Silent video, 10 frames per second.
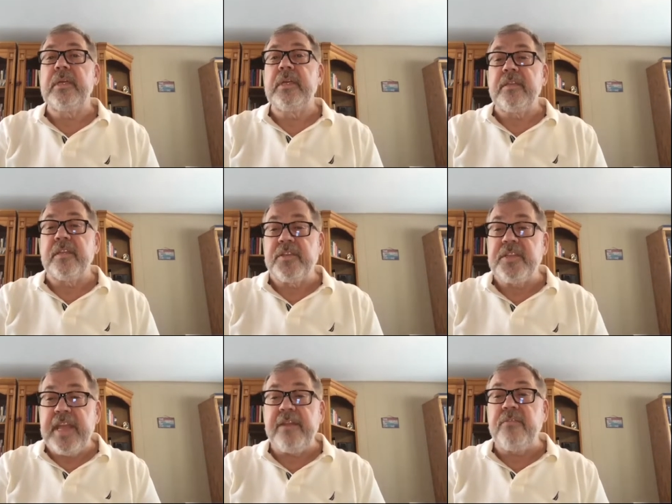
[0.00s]
The
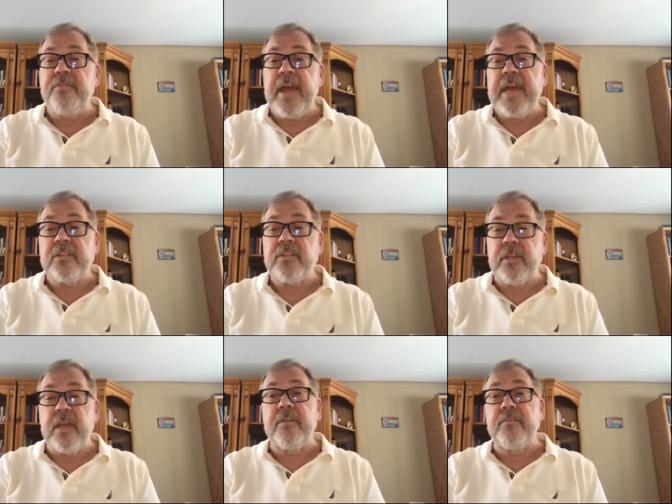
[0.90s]
steadfast
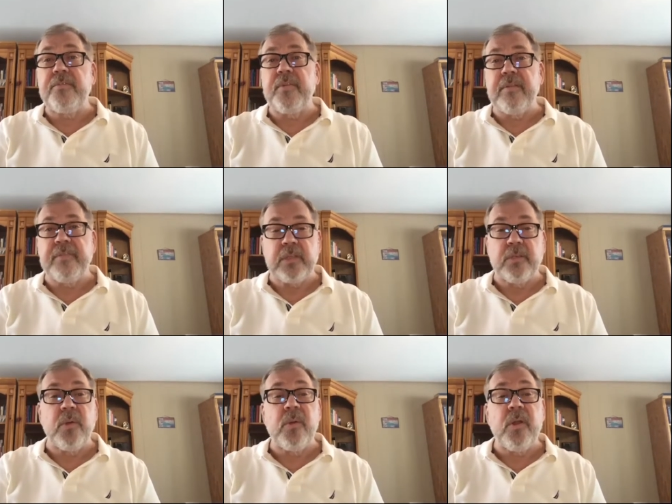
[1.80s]
love of the
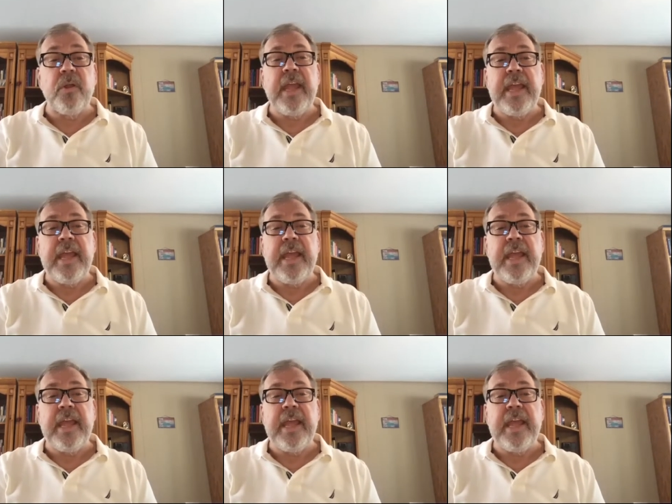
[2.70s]
Lord